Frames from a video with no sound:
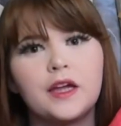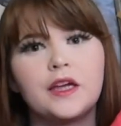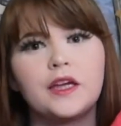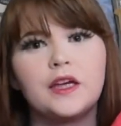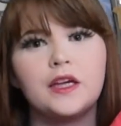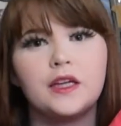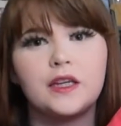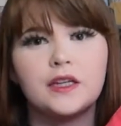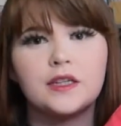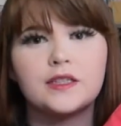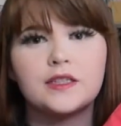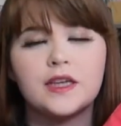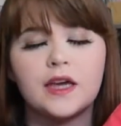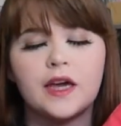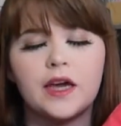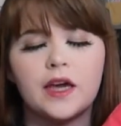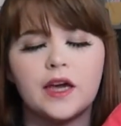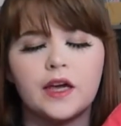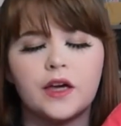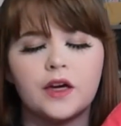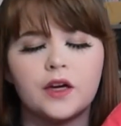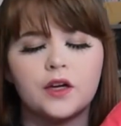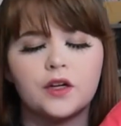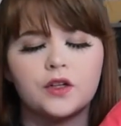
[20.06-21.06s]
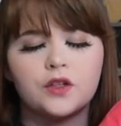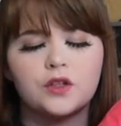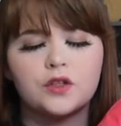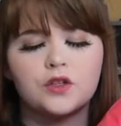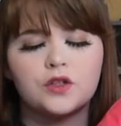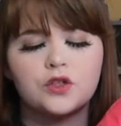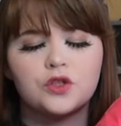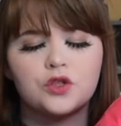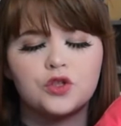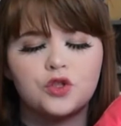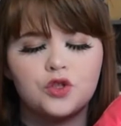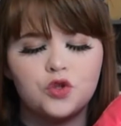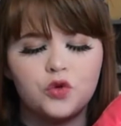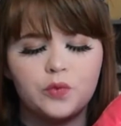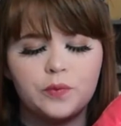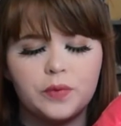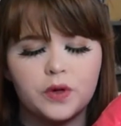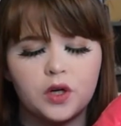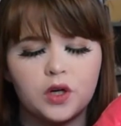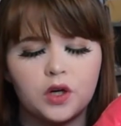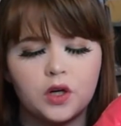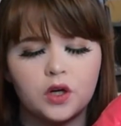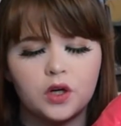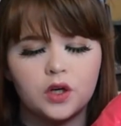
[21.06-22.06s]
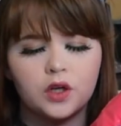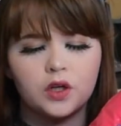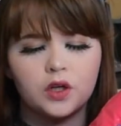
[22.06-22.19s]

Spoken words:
it is a super